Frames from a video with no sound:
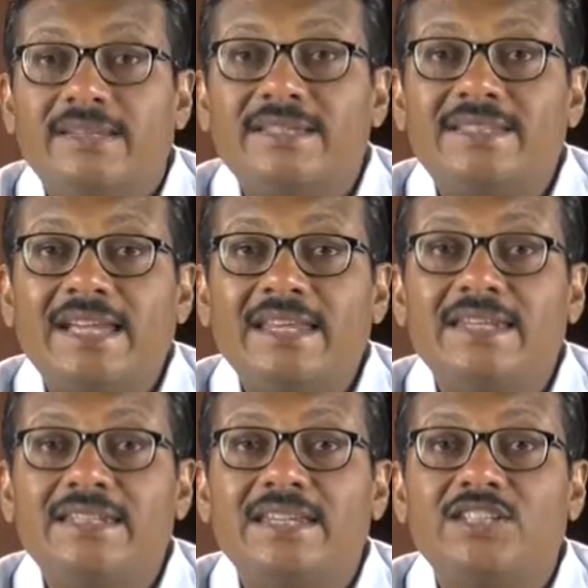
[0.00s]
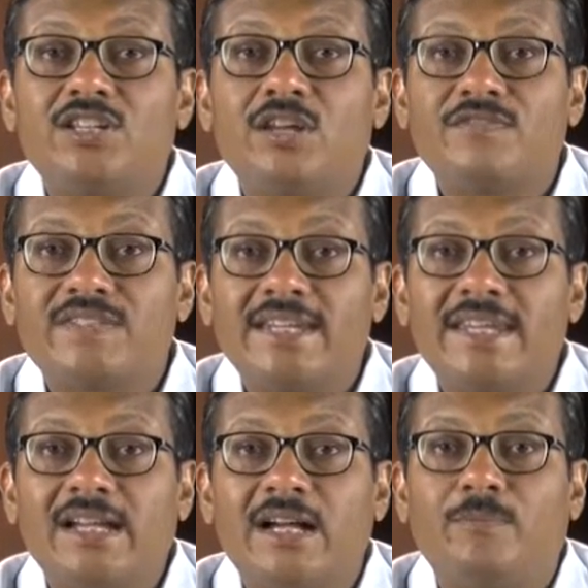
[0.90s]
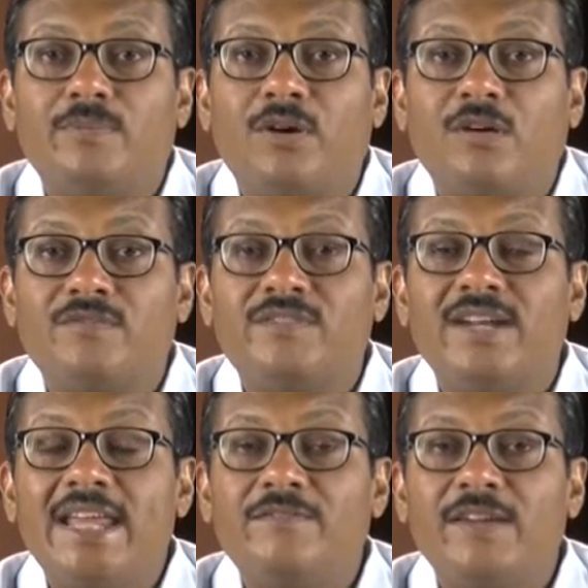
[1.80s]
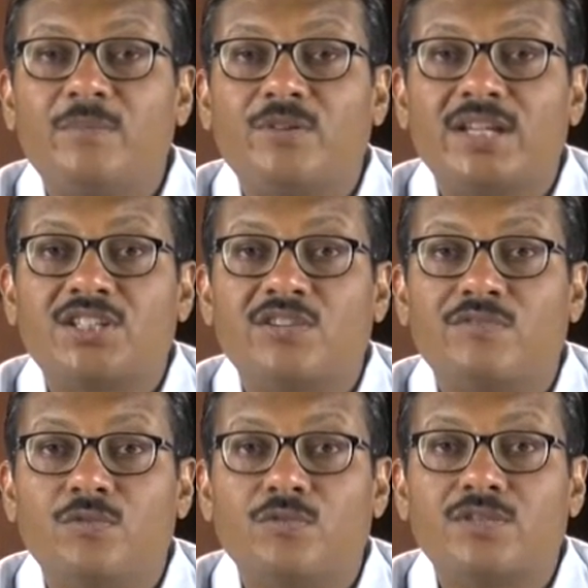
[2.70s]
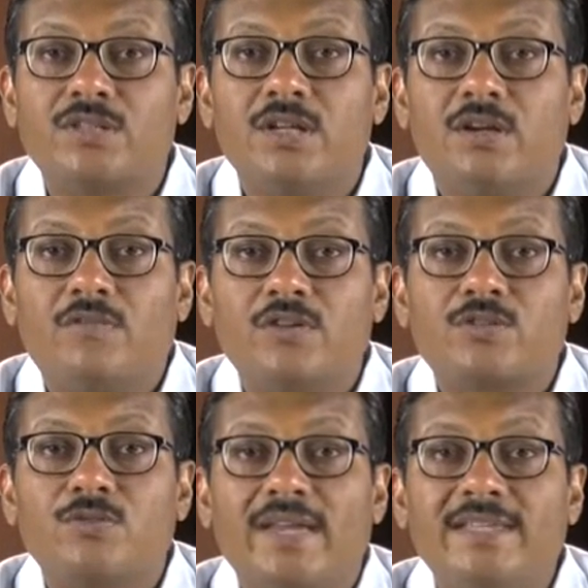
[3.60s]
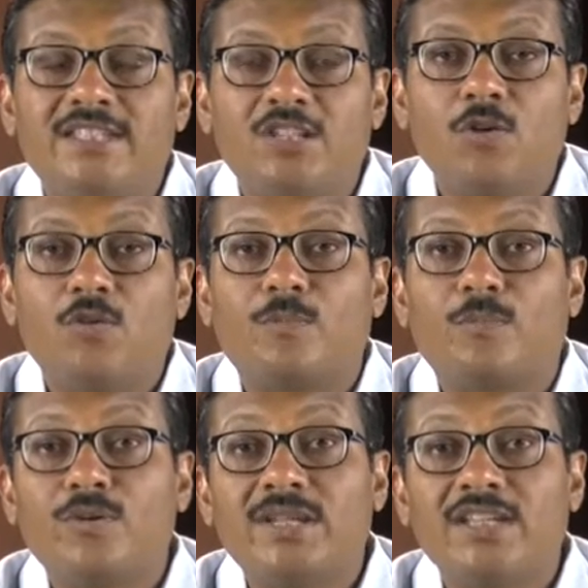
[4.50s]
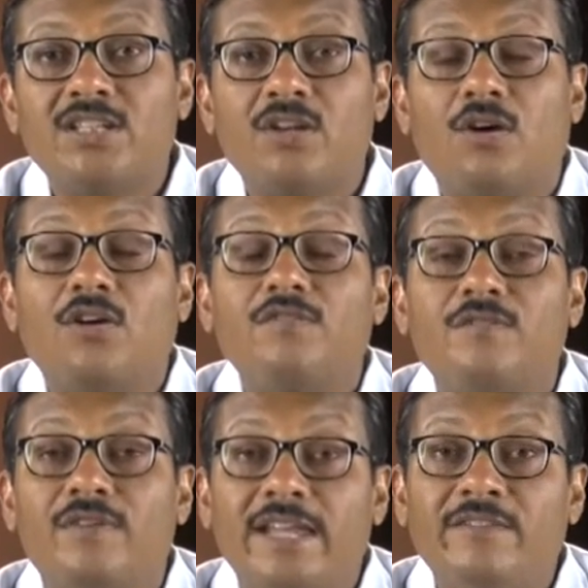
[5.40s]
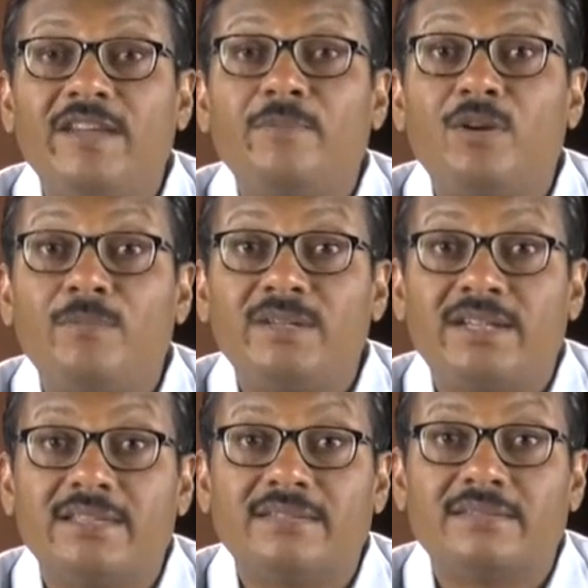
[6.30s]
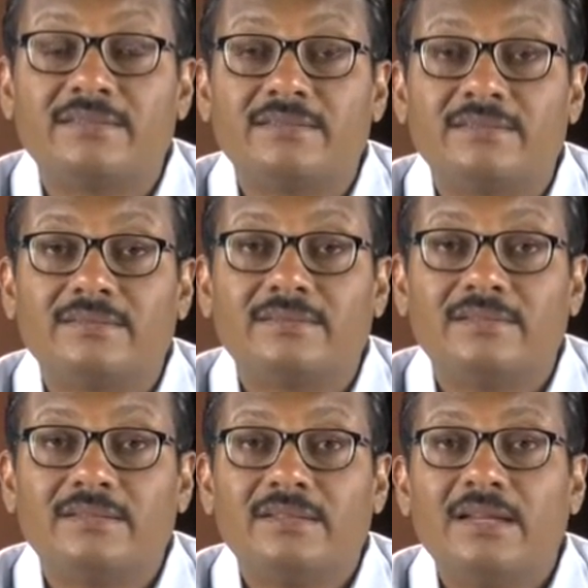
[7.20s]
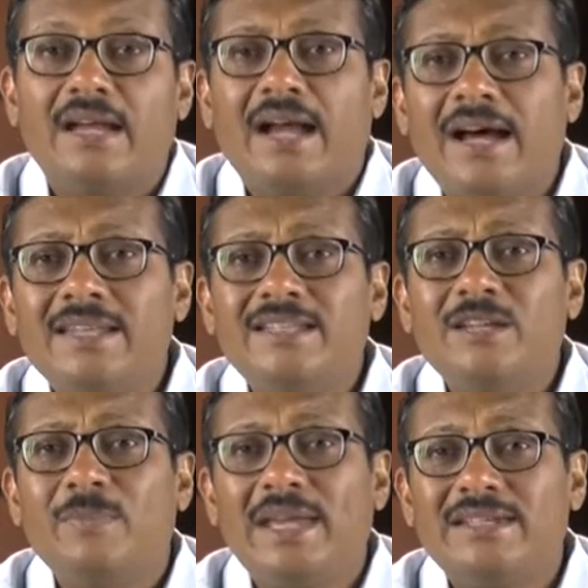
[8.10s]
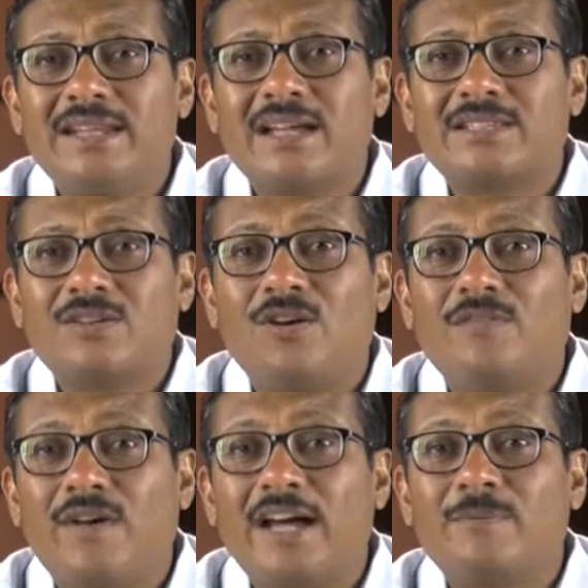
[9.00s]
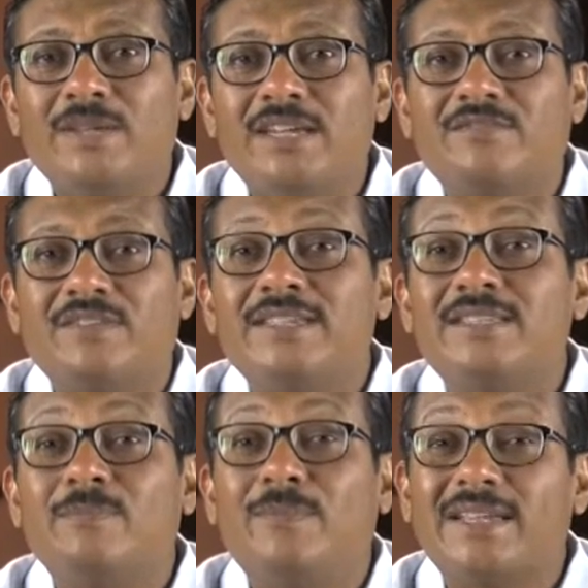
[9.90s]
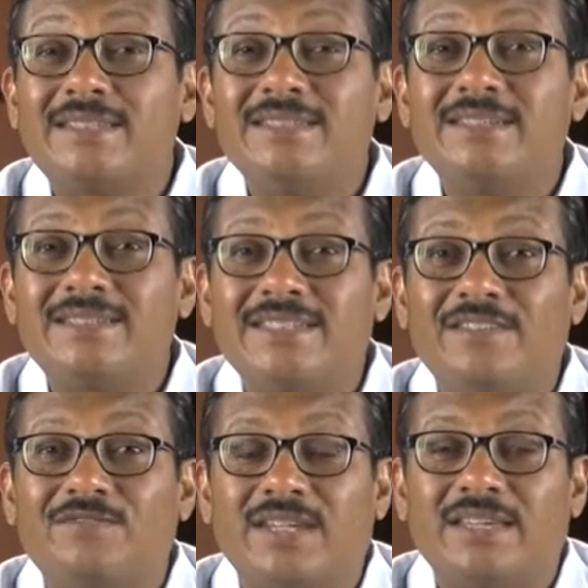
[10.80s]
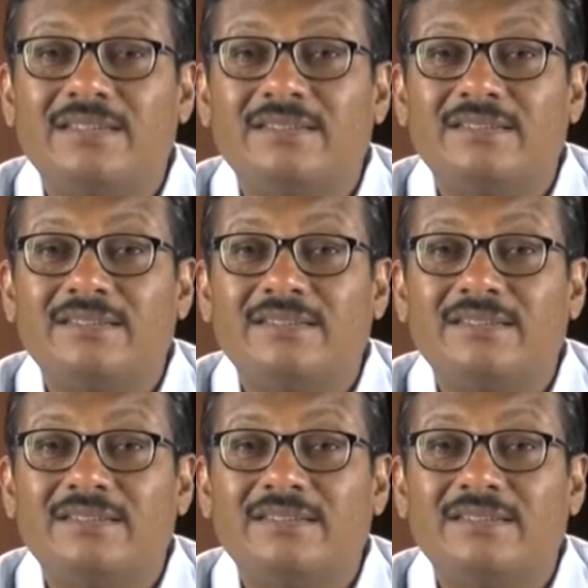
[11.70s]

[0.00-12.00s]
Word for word: The second intention of setting up of the Railway Protection Force was to ensure protection of railway properties. Another main task of RPF is the passenger safety.